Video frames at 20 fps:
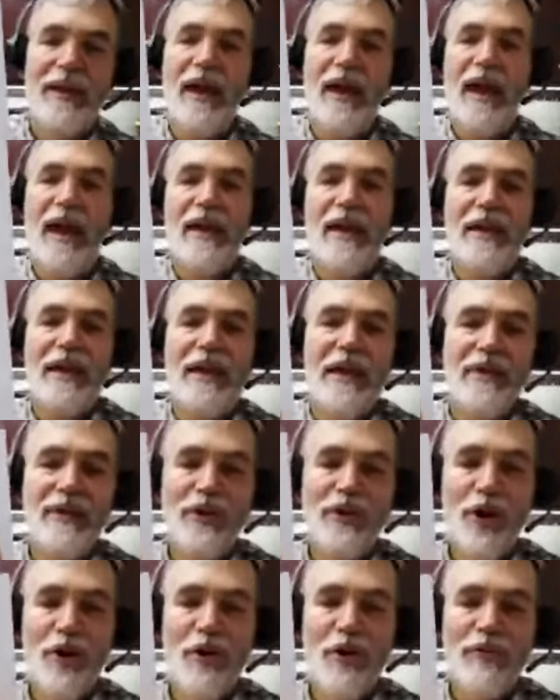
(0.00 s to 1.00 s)
And again, the
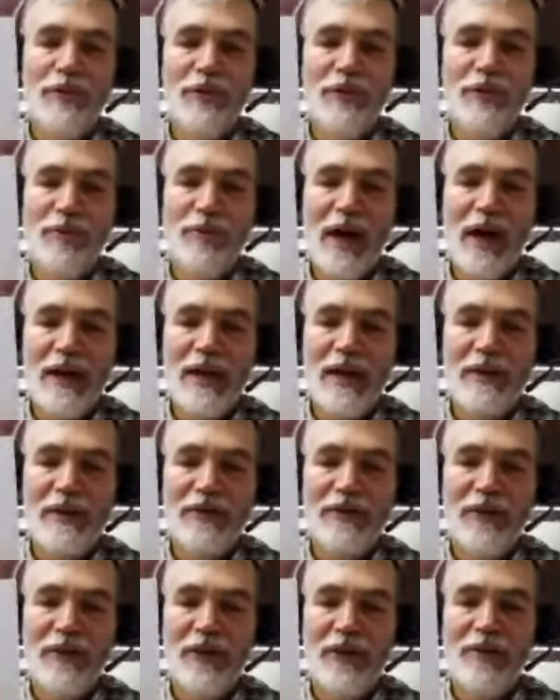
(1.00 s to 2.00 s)
goal for the body, as
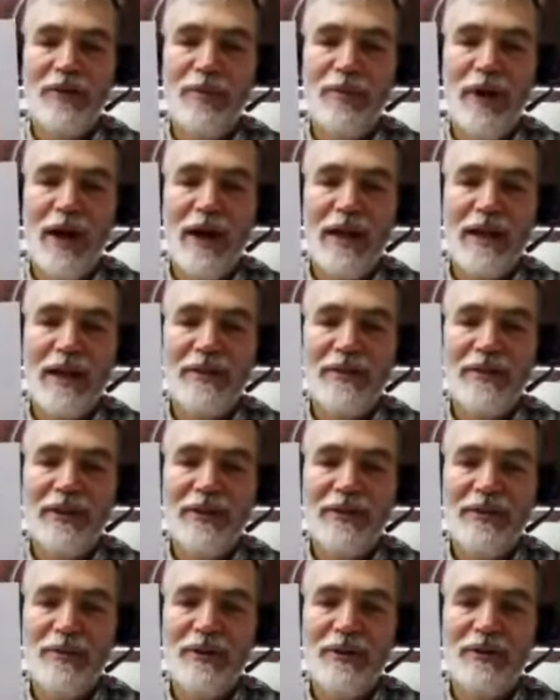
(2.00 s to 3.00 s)
far as the body's
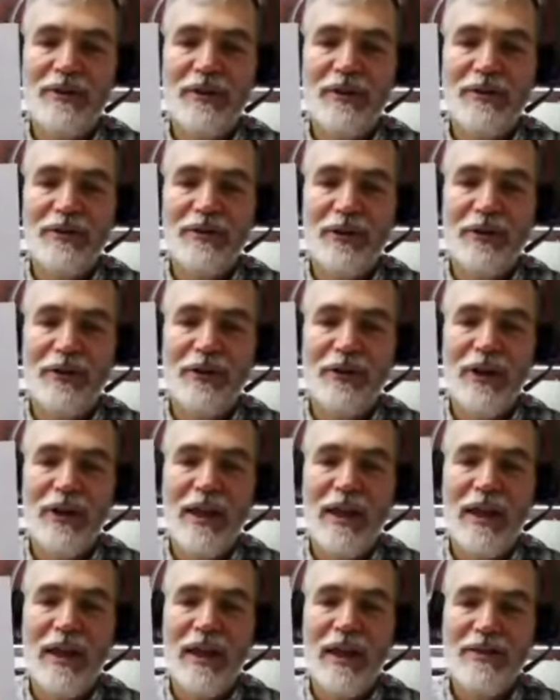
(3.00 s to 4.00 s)
system is concerned,
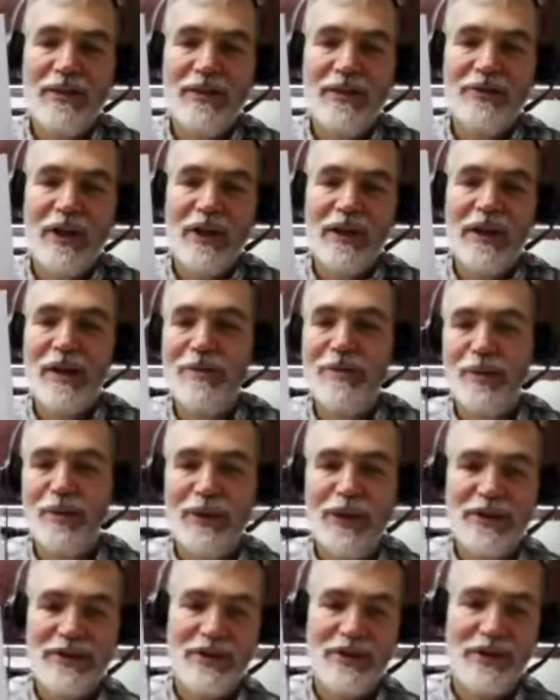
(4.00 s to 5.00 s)
it's just trying to keep the
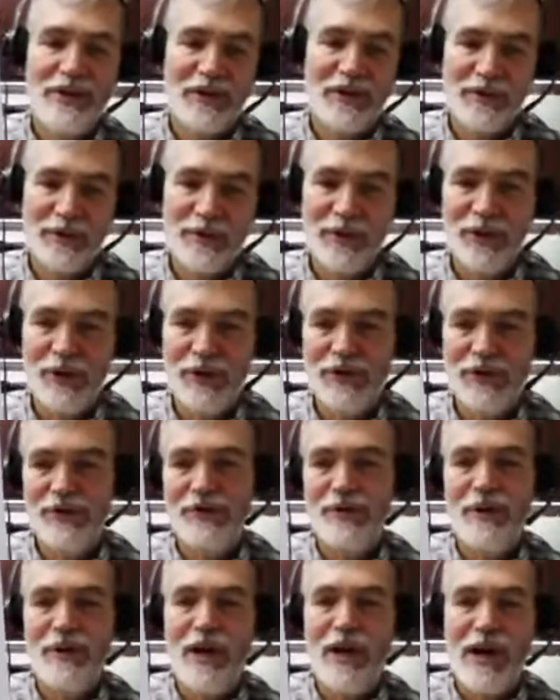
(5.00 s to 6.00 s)
blood sugar from going
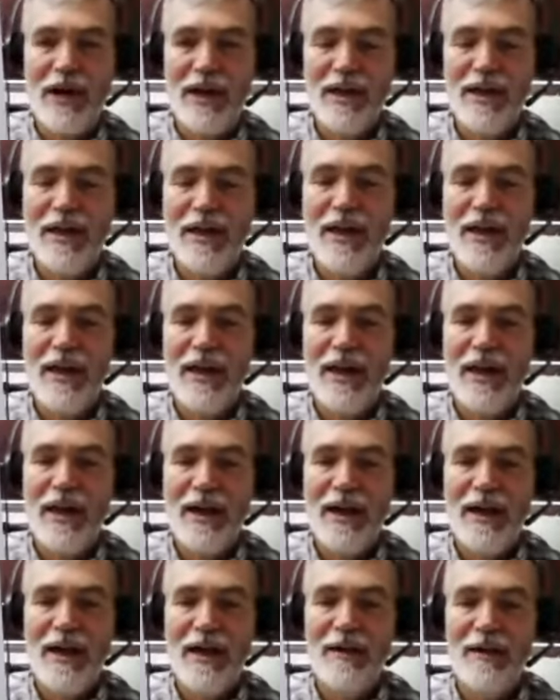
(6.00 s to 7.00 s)
too high.
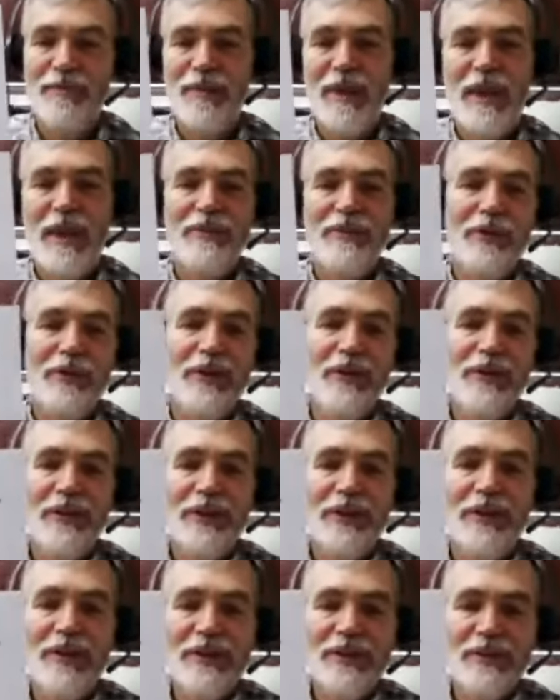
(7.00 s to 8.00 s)
And so this
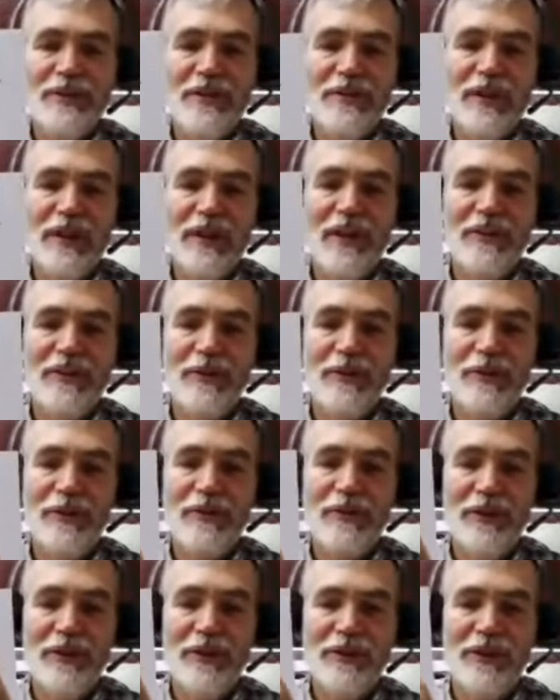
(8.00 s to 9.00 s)
condition of insulin
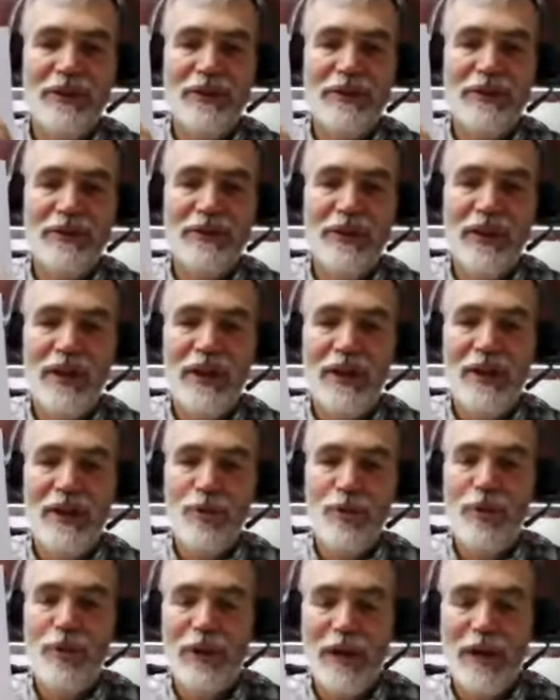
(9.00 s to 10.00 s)
resistance
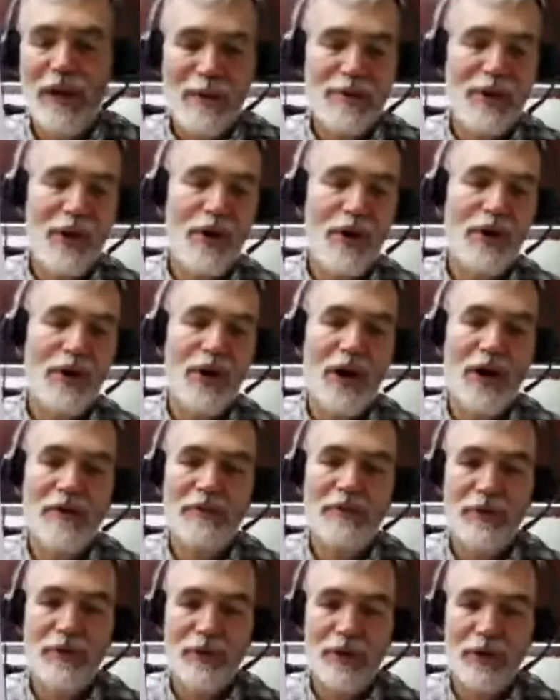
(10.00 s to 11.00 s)
will keep going on
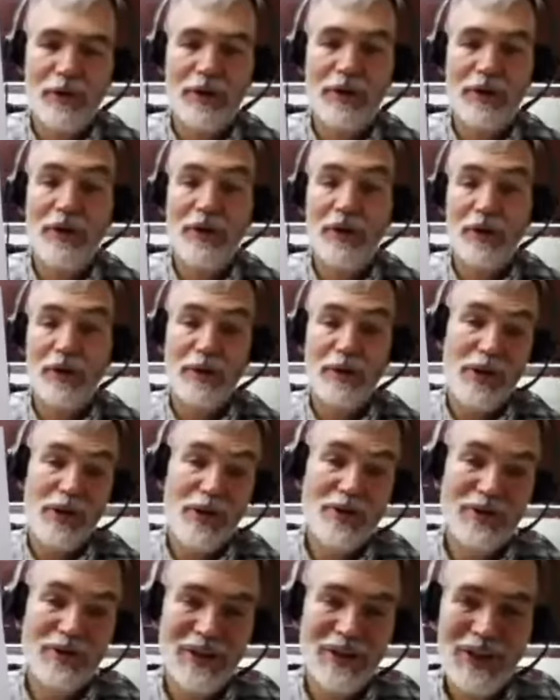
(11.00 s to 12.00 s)
for
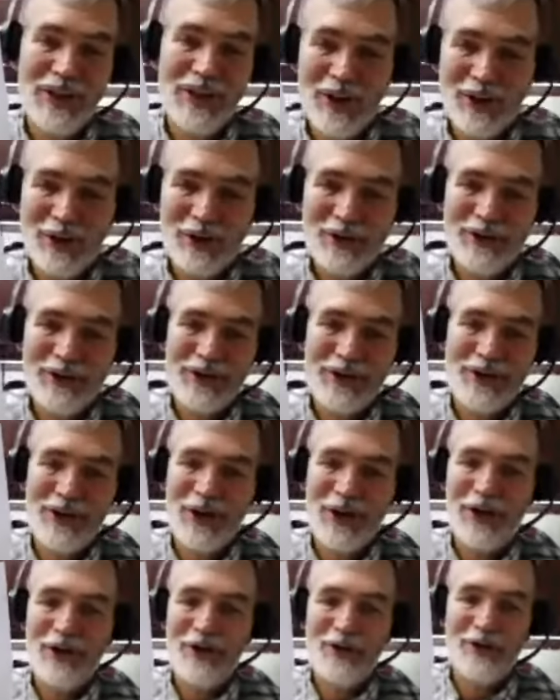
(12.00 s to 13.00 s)
usually years and
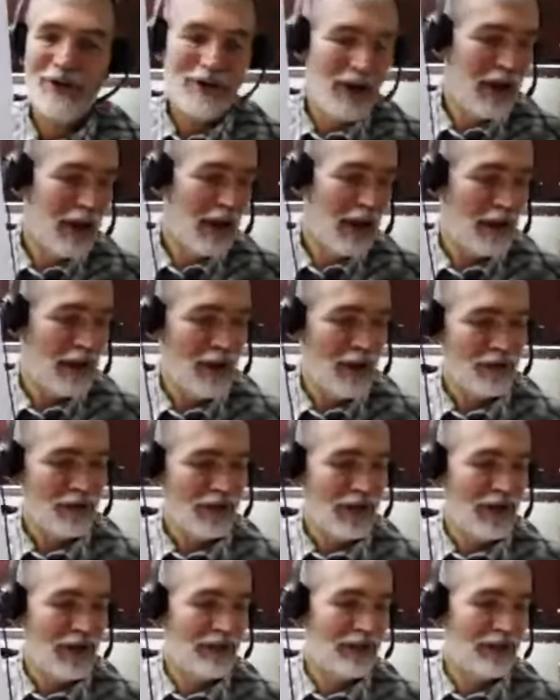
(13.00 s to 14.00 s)
years.
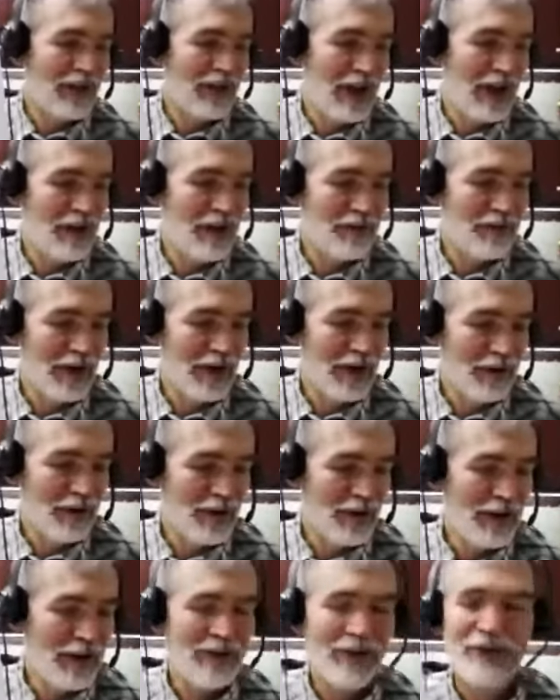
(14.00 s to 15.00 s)
Usually it's kind of
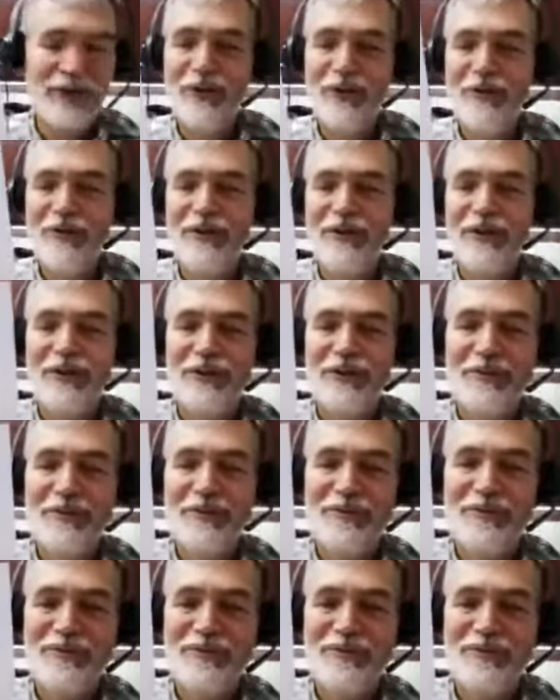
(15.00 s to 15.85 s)
underneath the surface.